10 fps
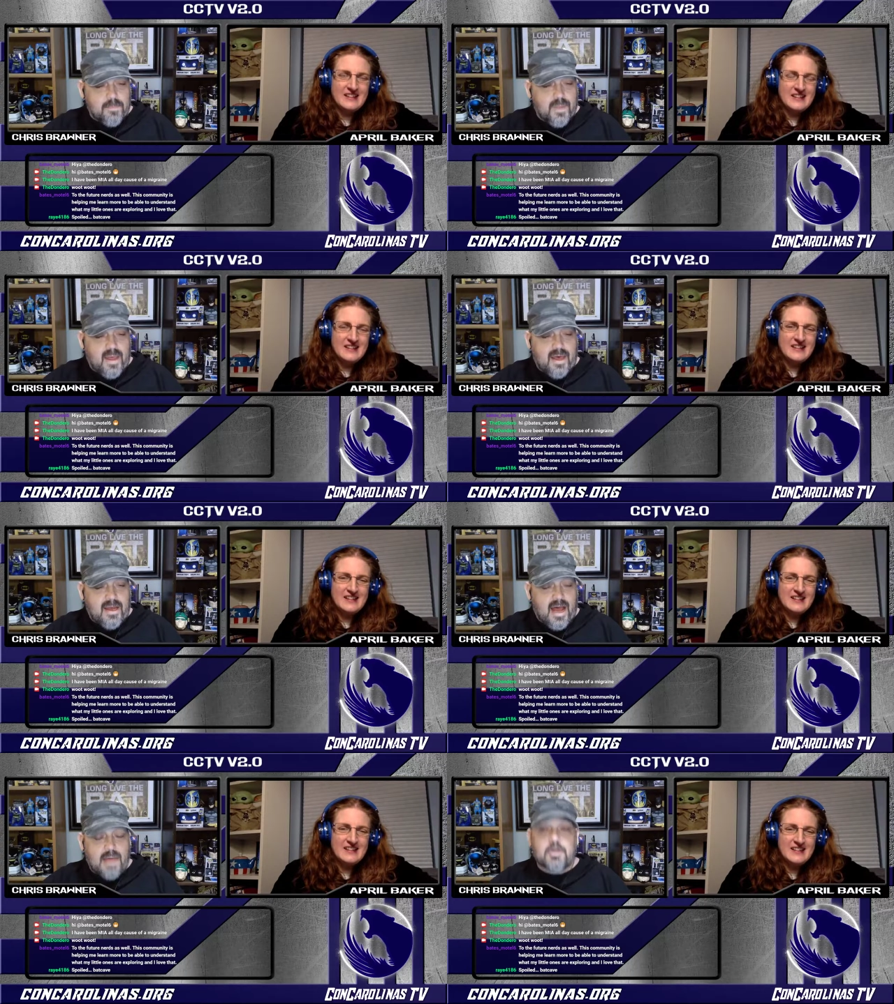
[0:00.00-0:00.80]

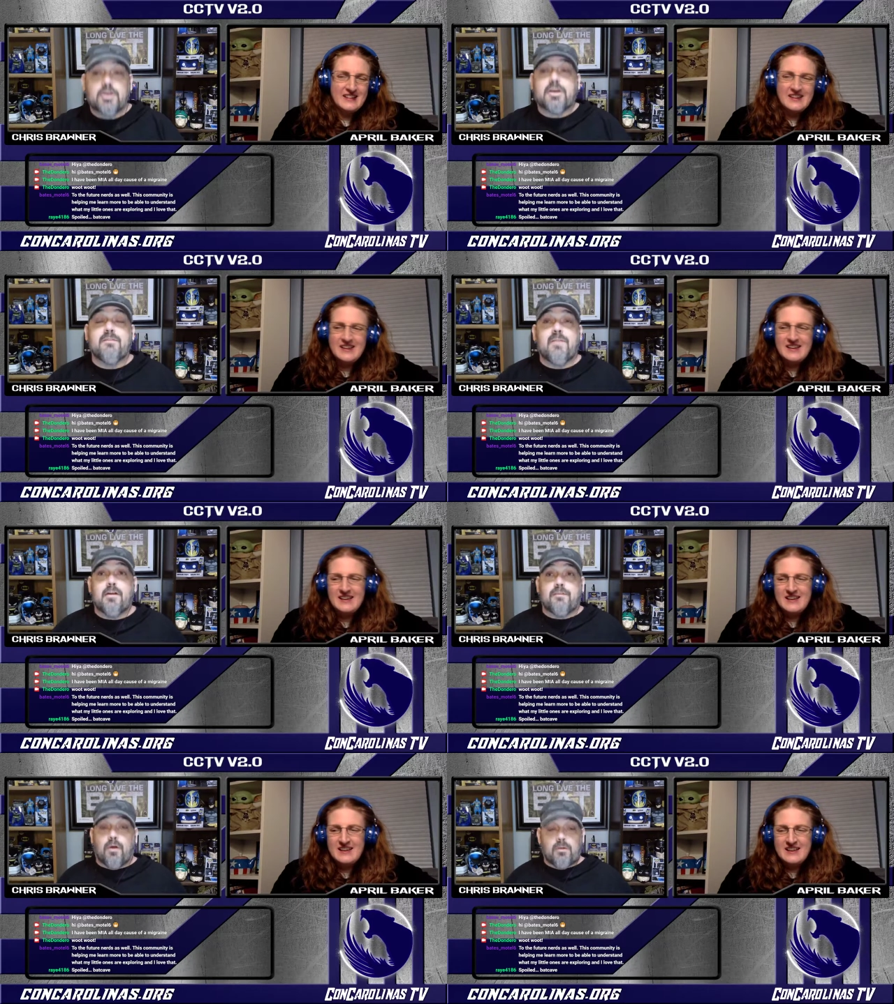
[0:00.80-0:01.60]
Speaker 1: And I'm looking
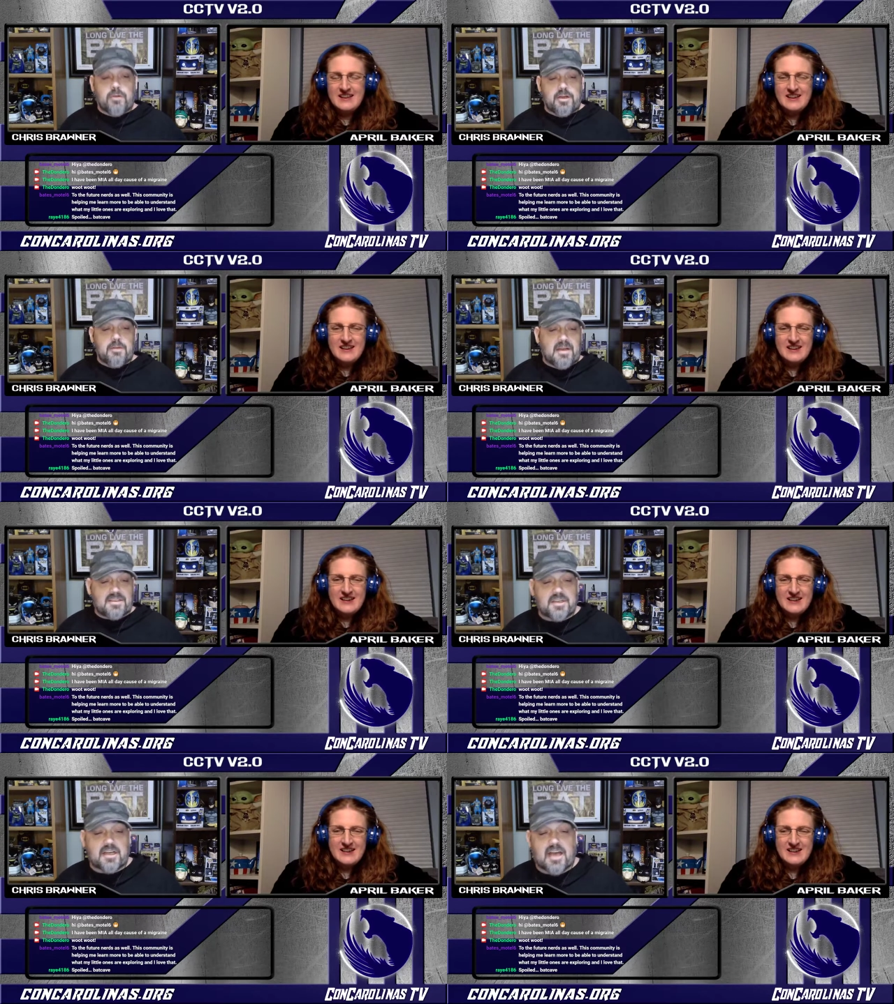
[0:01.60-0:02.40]
very forward. You
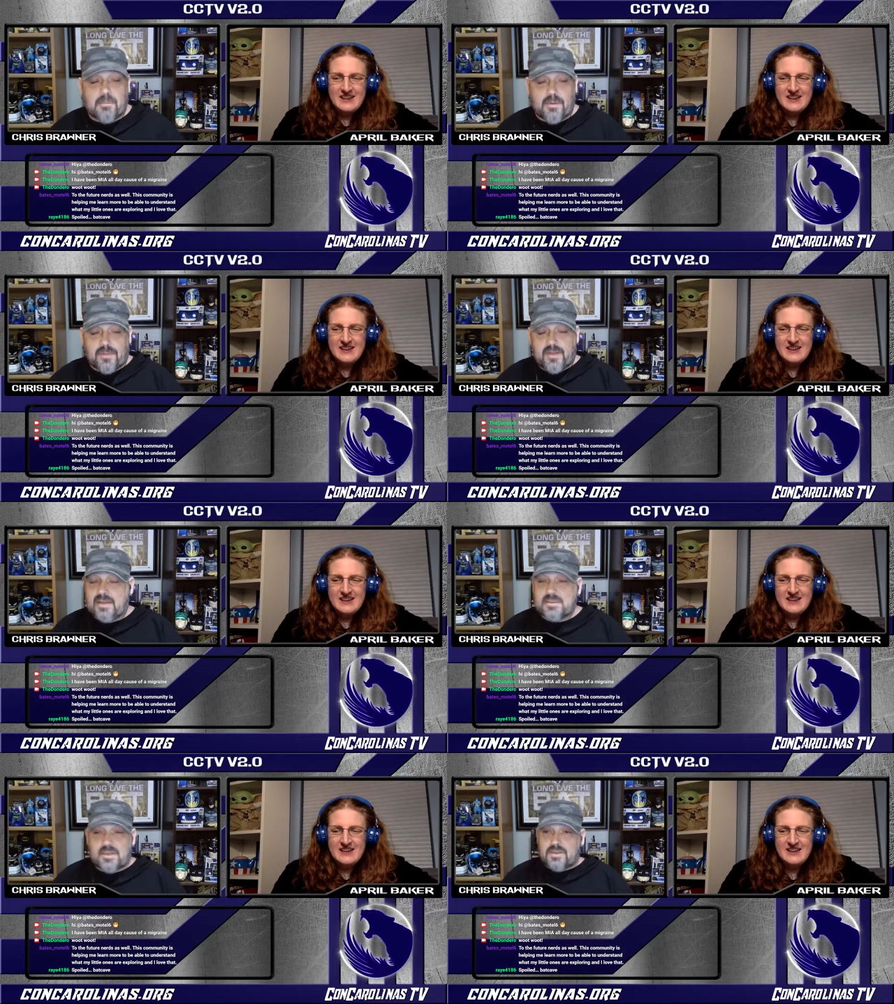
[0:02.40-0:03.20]
mentioned a couple of
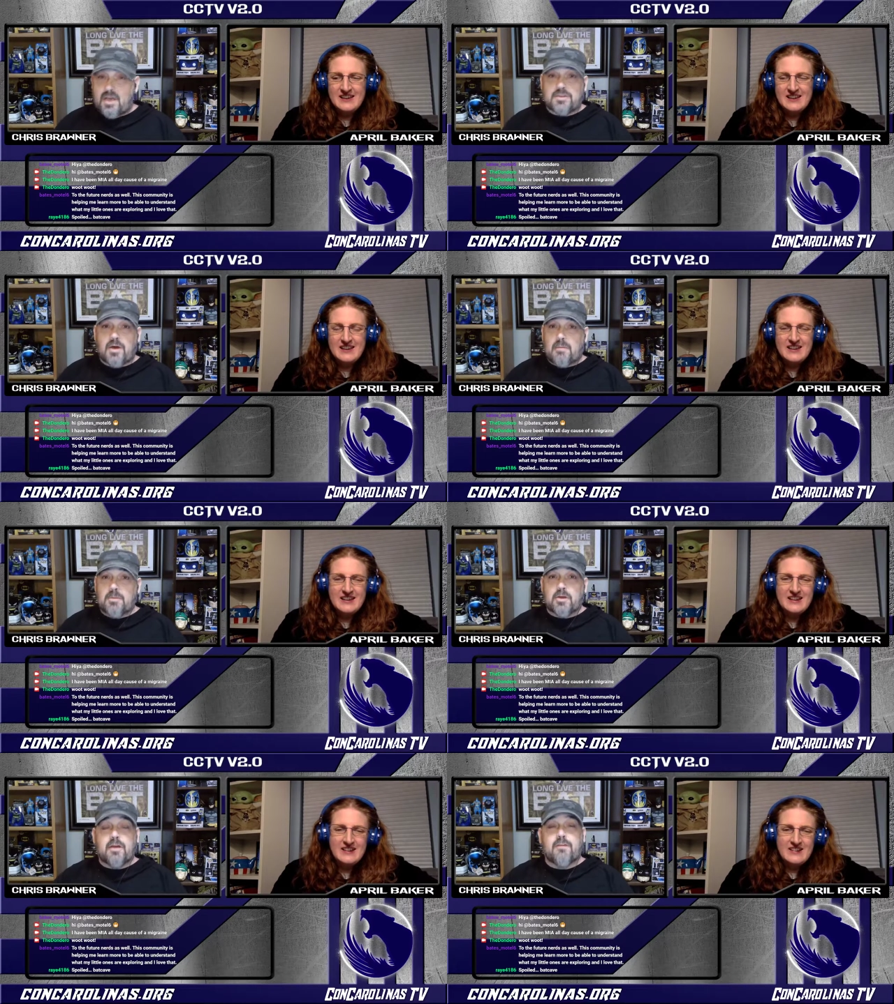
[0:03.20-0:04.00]
things. There's also, I'm
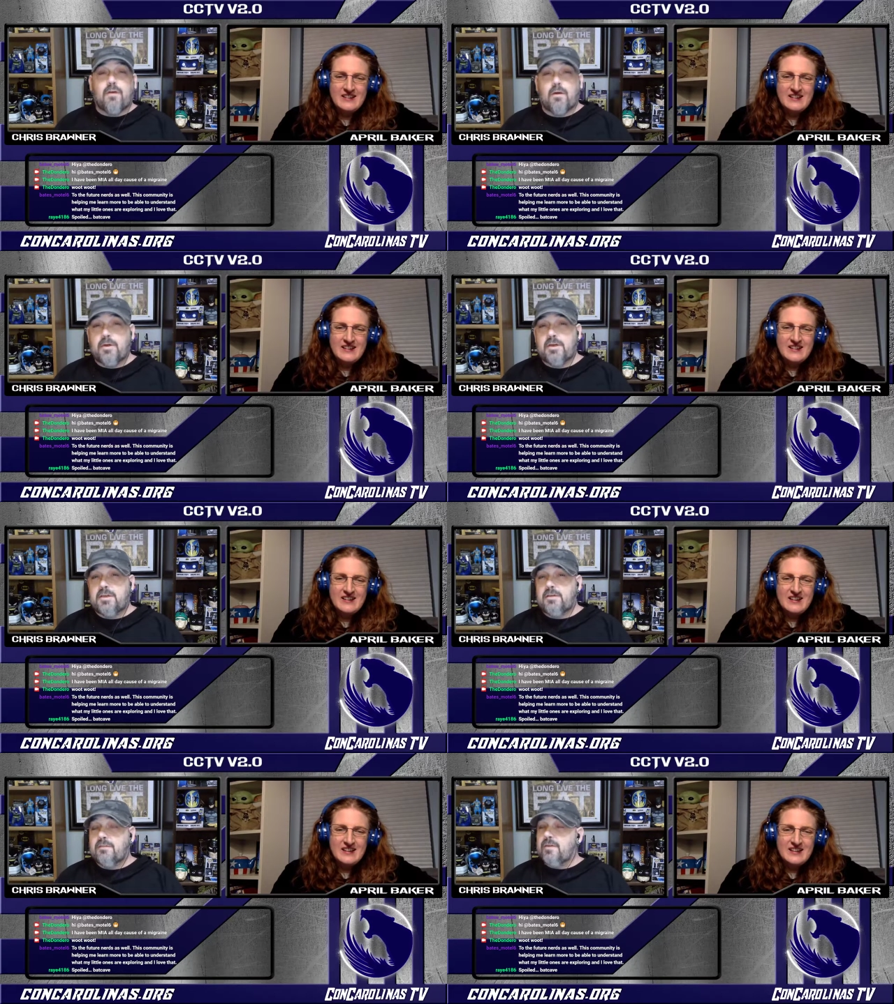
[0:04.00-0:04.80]
looking forward
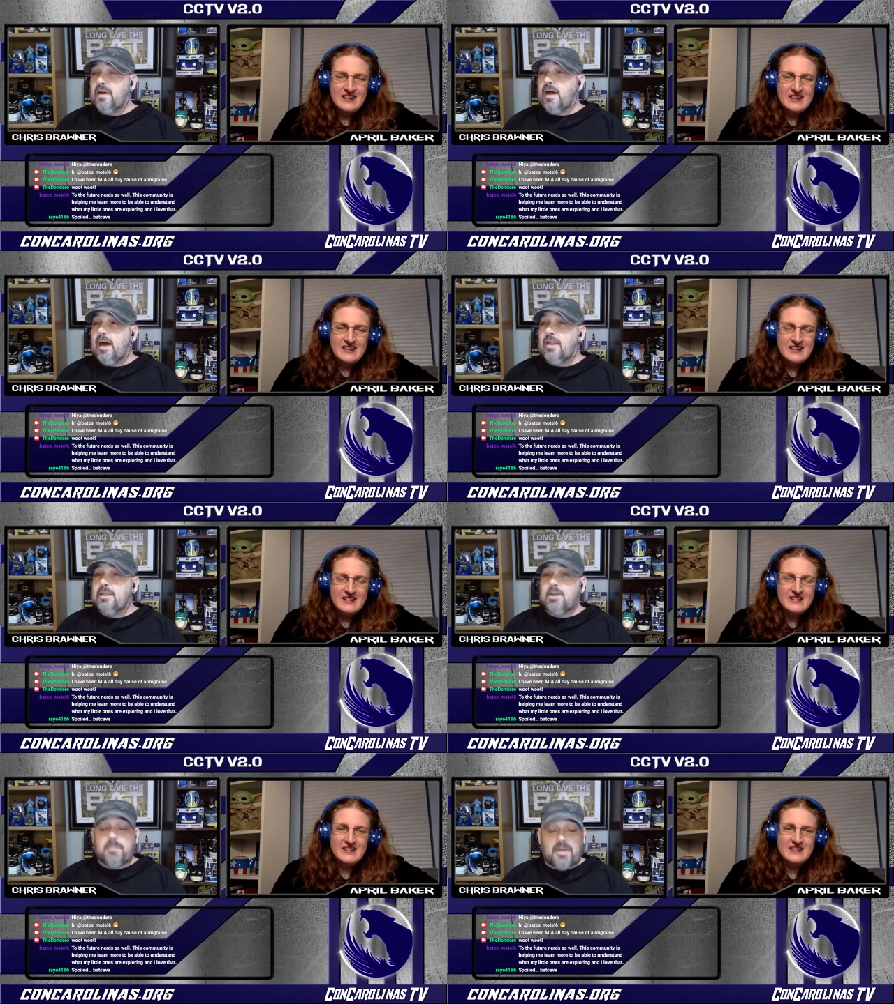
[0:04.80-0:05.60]
a
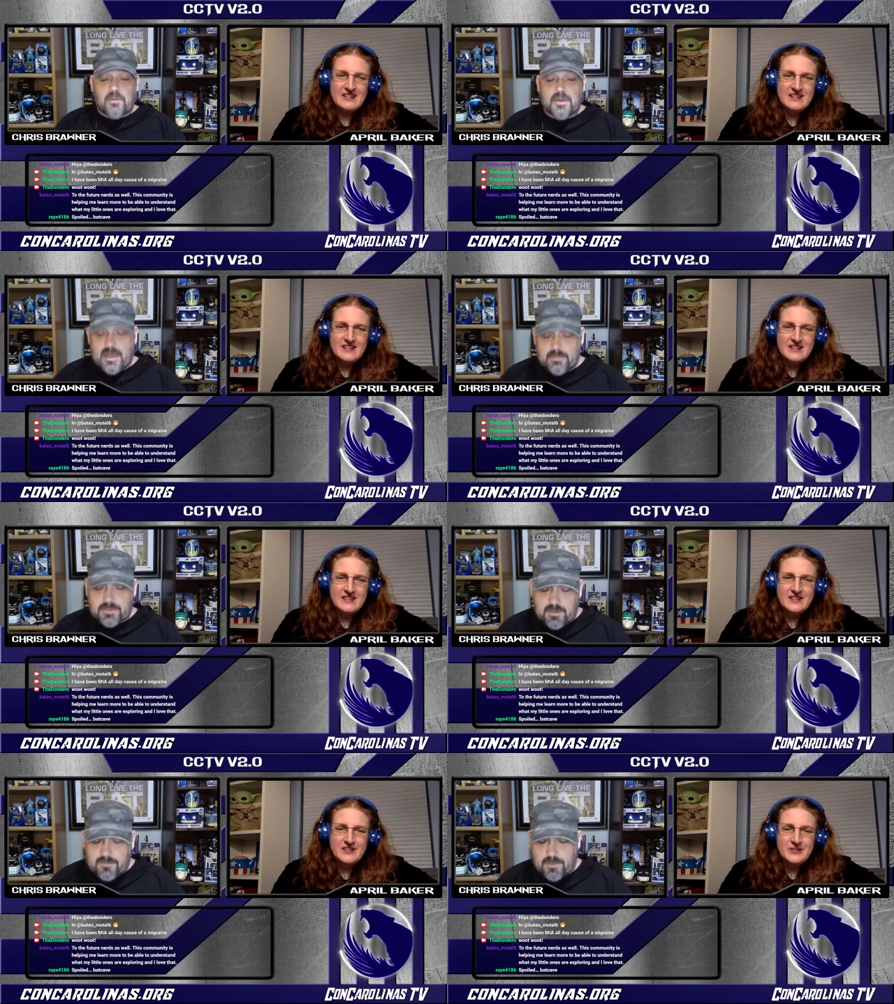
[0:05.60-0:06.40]
little bit of
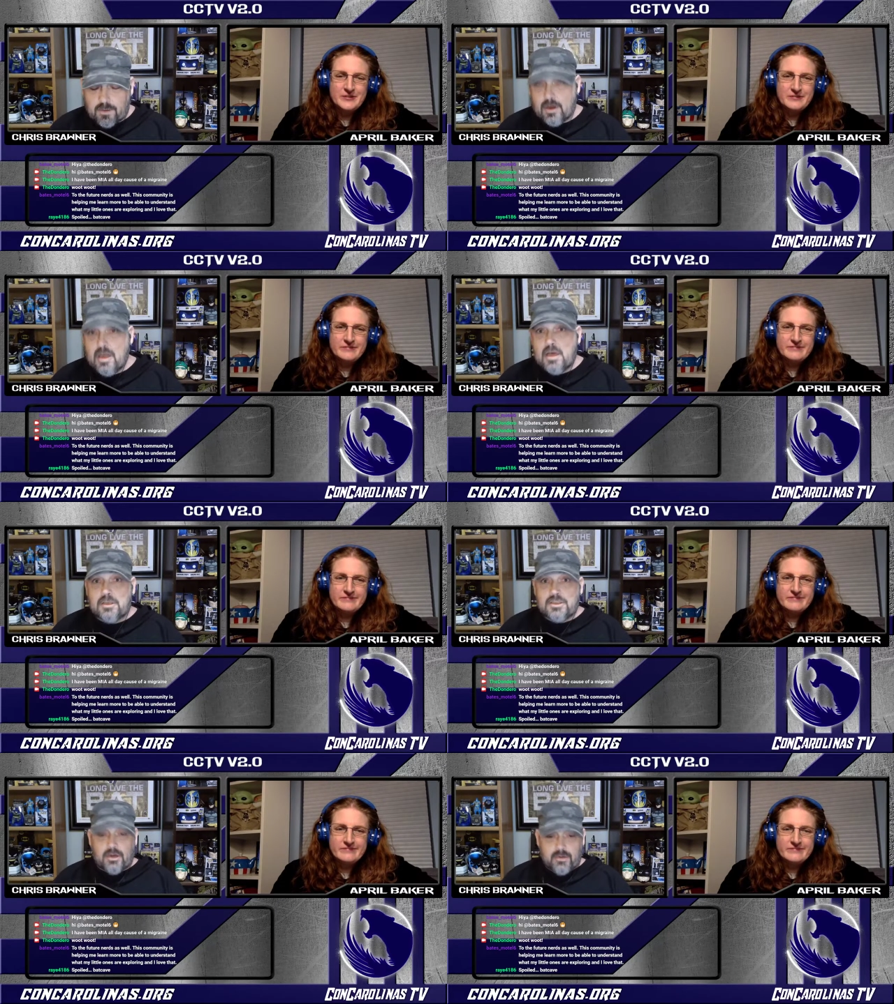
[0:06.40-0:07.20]
redemption for
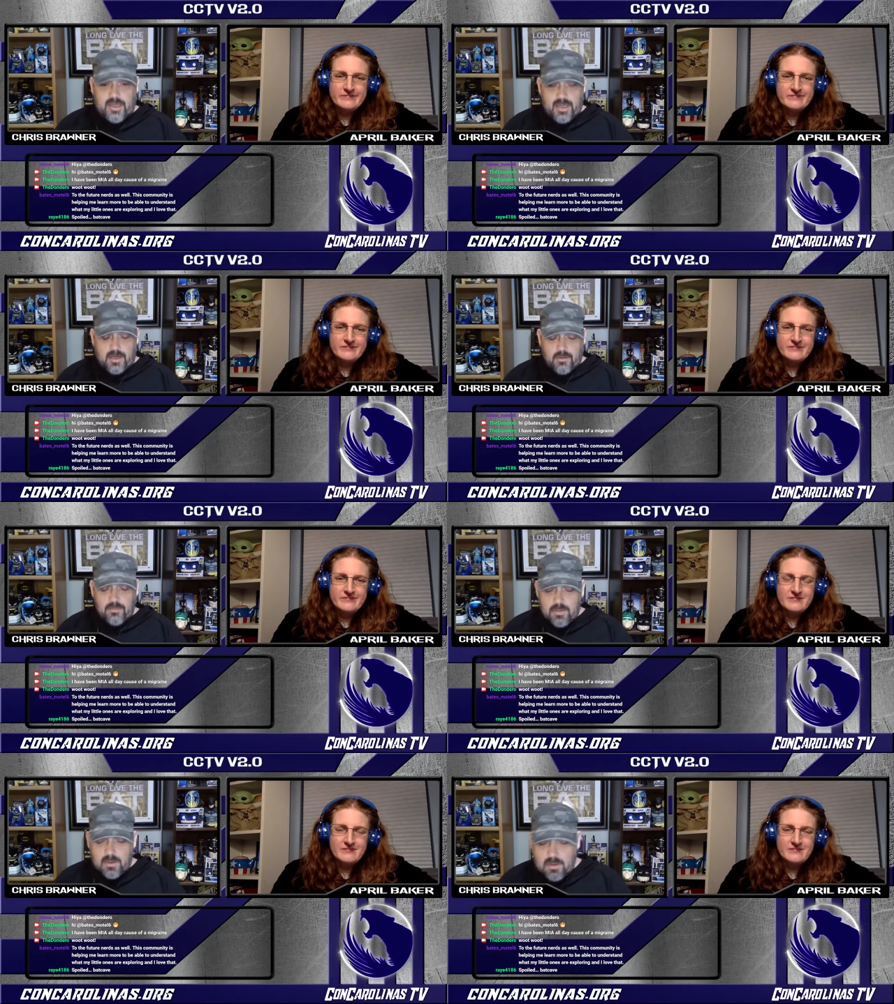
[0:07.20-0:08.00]
Jared Leto.